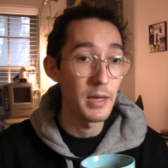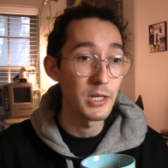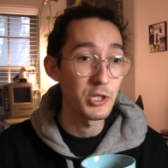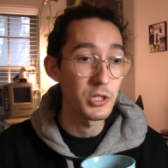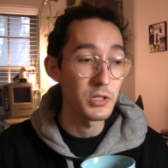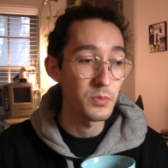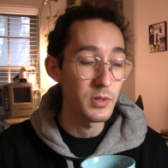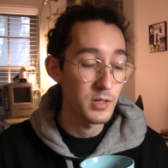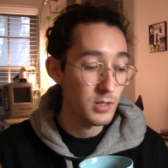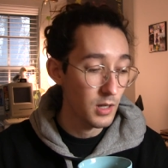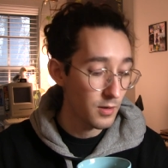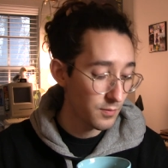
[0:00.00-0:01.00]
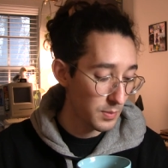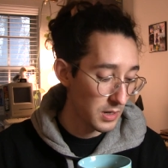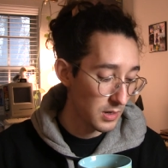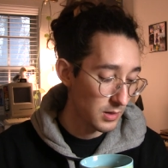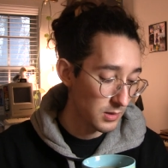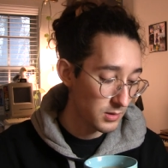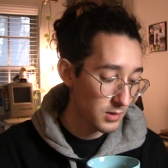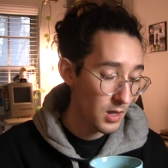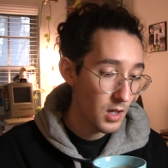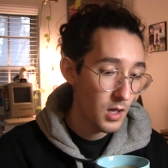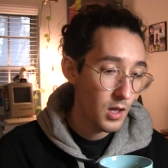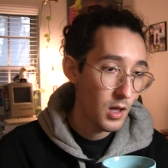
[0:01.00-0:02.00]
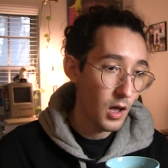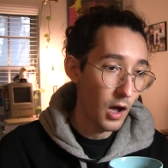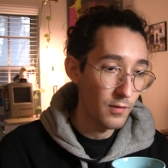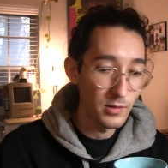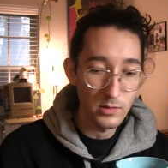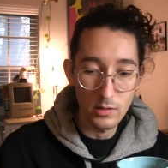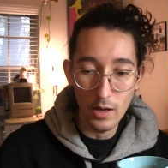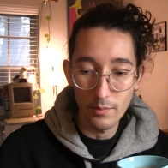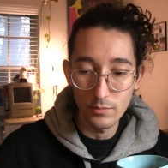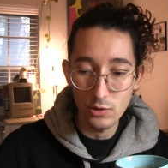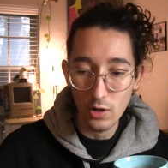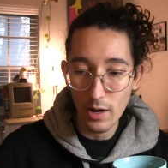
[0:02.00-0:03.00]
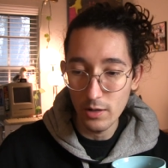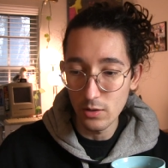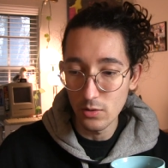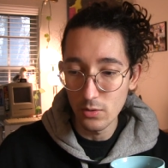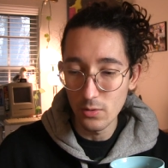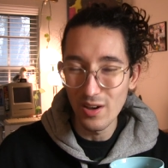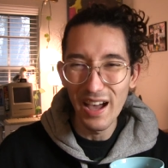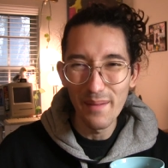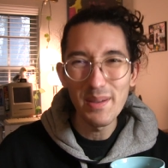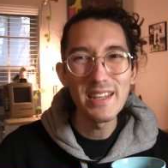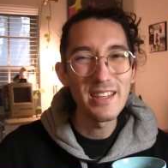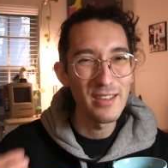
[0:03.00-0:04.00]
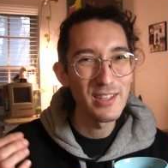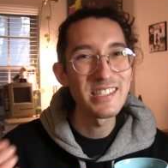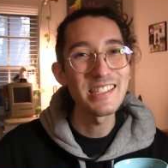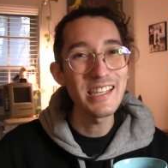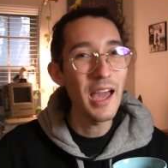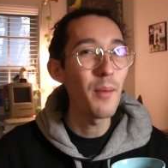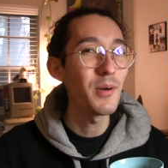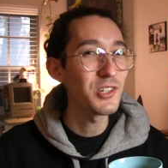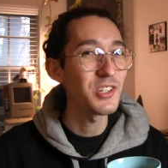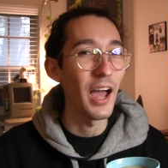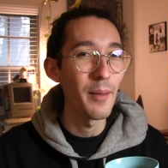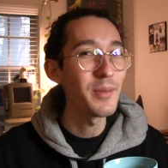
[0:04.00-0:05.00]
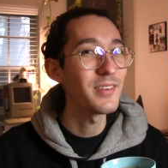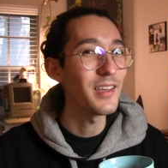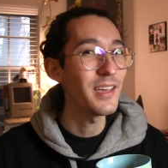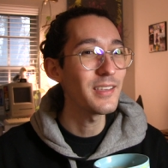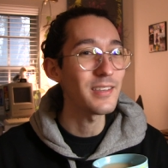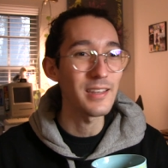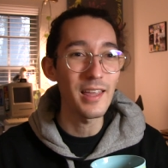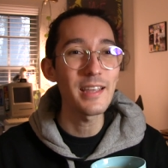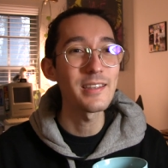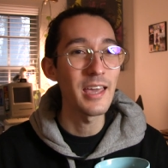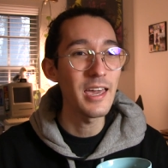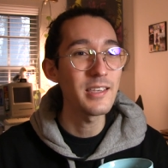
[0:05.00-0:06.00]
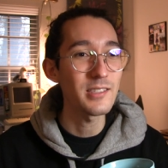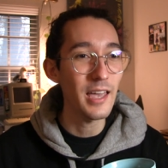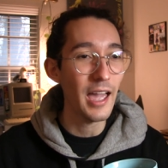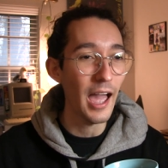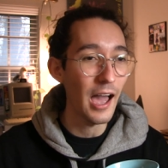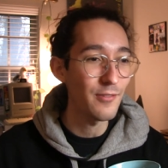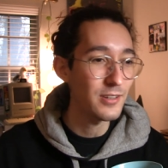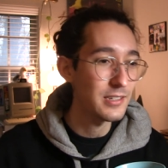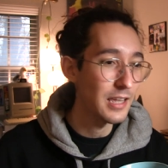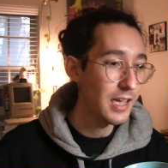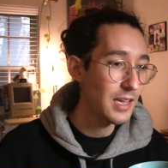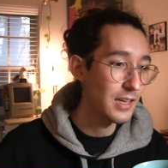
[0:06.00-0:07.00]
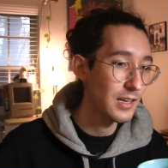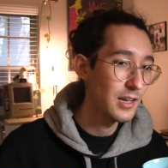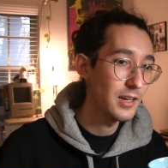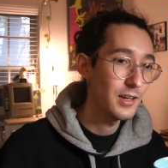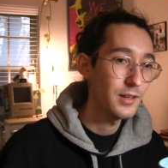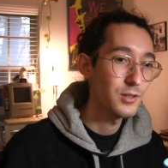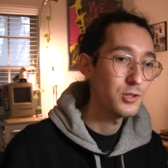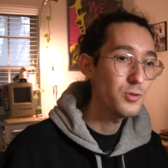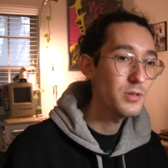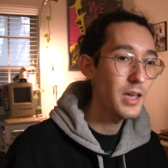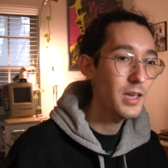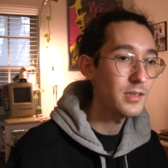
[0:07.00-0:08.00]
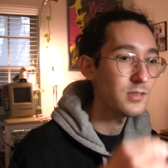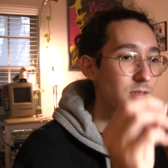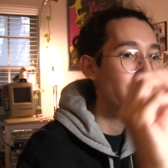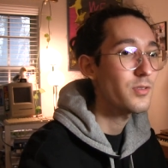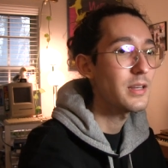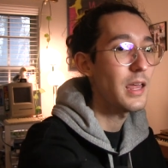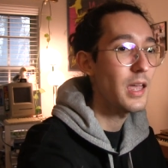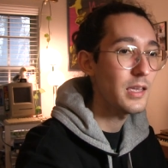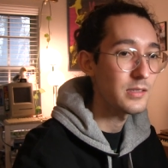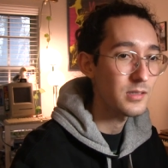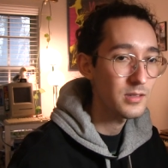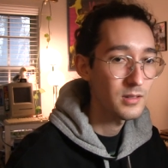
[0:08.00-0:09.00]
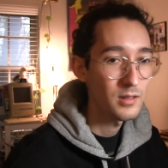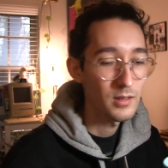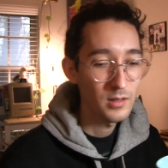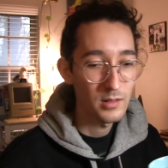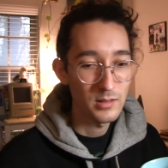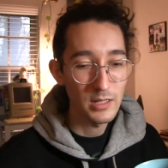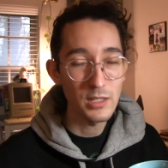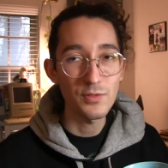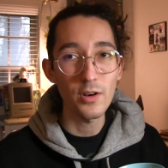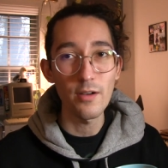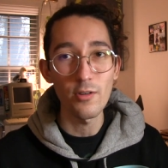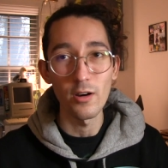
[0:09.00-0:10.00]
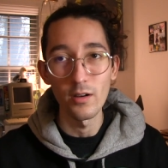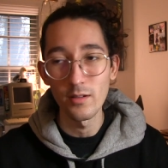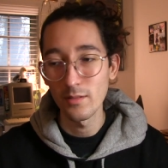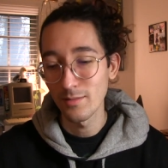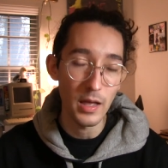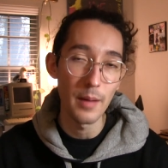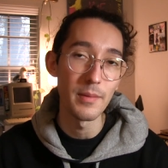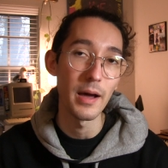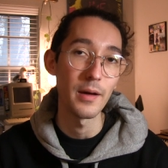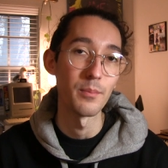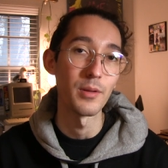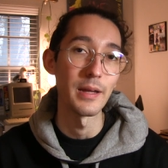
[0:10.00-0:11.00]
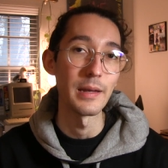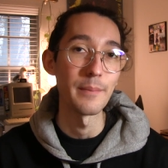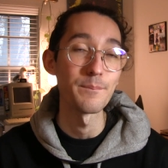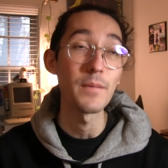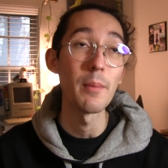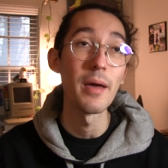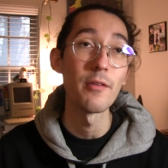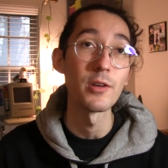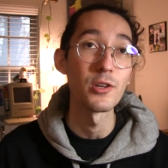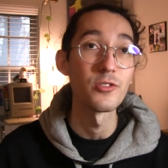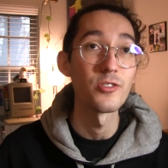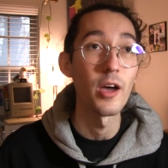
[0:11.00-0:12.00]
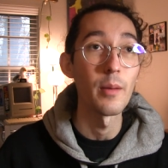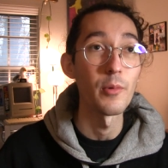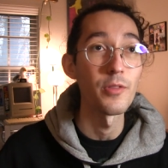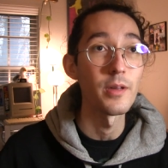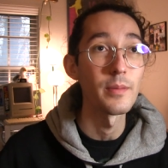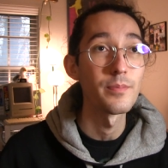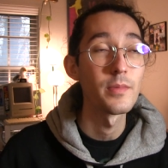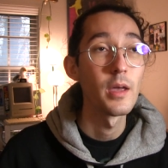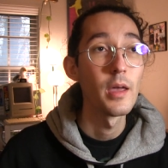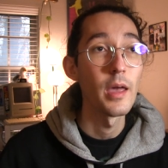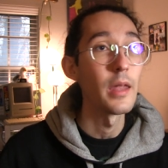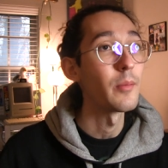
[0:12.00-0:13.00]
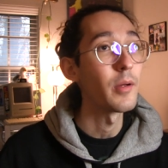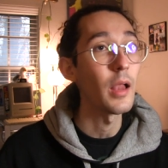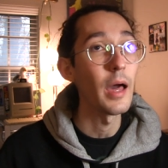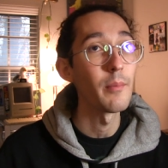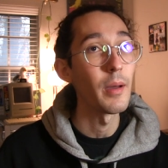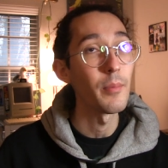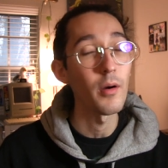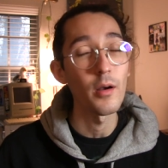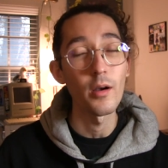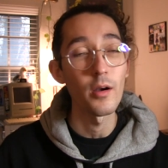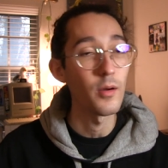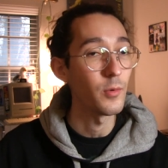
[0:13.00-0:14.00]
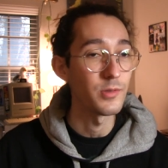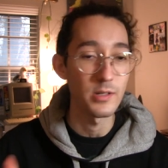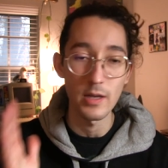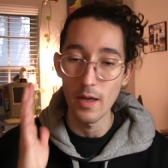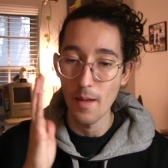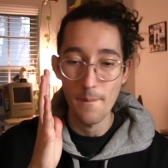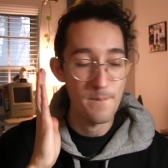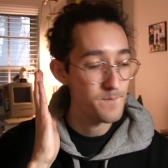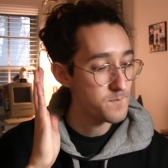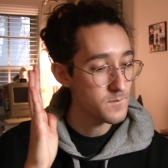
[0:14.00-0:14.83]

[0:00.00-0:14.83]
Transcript: patient with stuff because obviously I'm trying to do, I mean, you see how much time it takes? It like takes like half a day, two days, three days, it takes forever. I'm not complaining. I'm having a good time with it. And I'm glad my partner, once again,